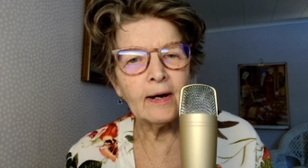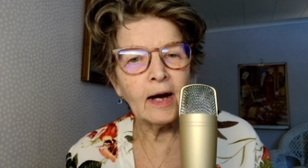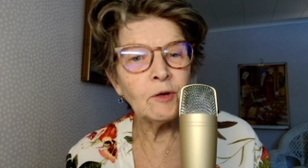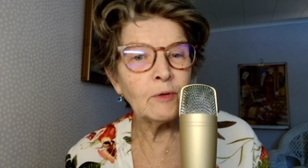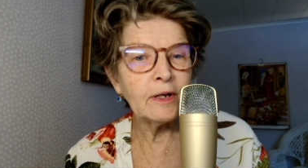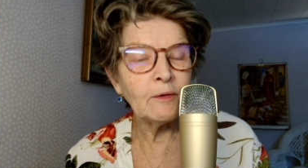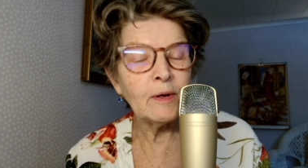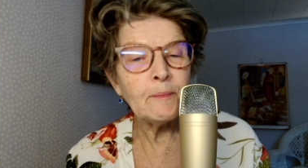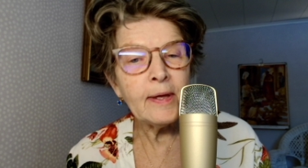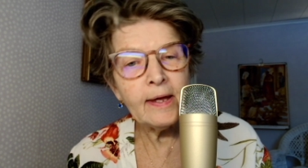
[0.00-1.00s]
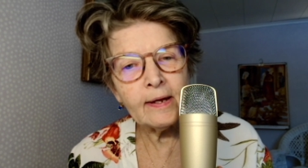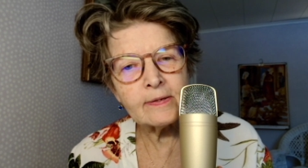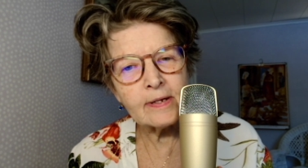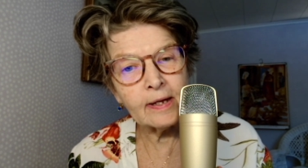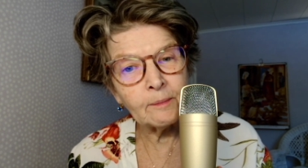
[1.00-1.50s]
I don't want to
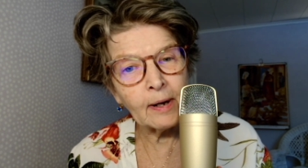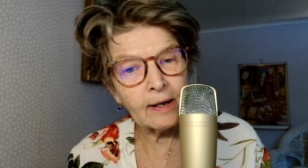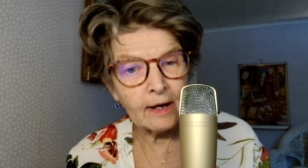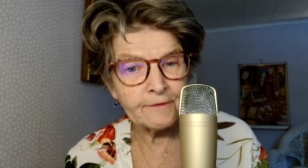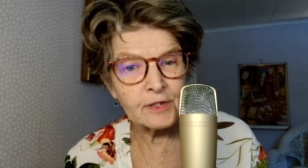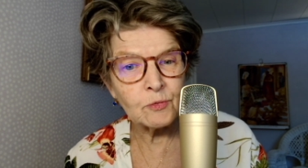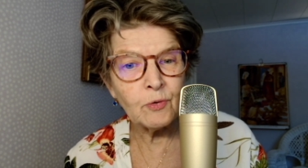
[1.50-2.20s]
repeat in my life as